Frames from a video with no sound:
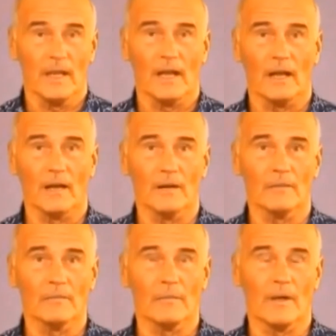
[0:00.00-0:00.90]

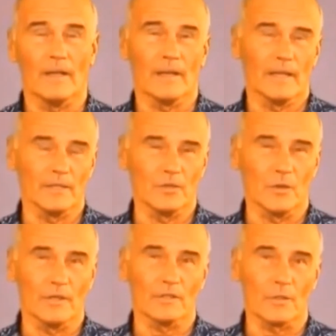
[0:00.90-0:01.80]
And I
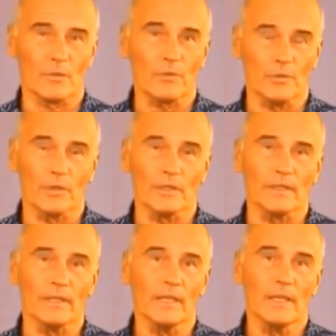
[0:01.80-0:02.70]
enjoyed it so
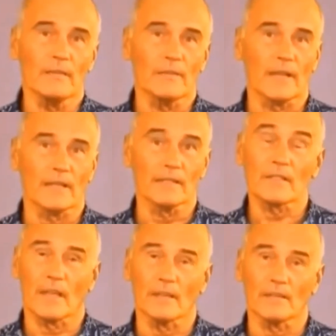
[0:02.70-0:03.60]
thoroughly that I
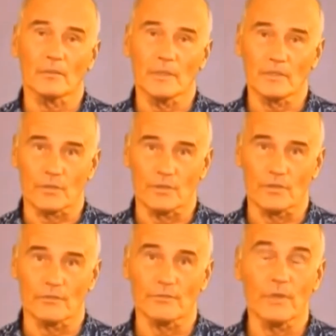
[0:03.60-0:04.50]
decided to
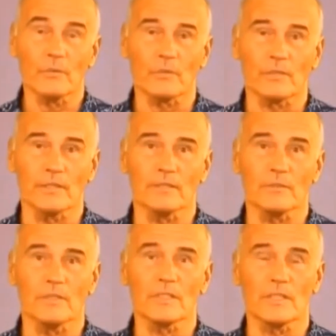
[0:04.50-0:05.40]
return frequently to
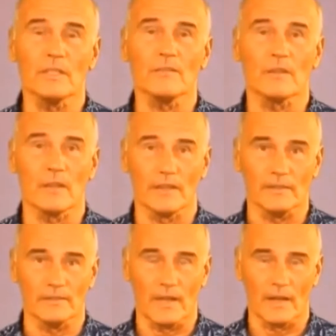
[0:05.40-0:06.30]
receive the
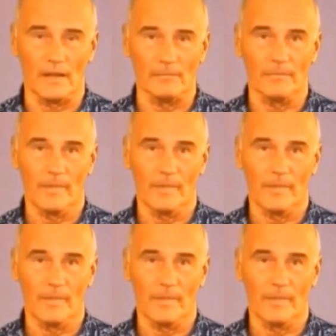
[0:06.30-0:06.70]
light of God.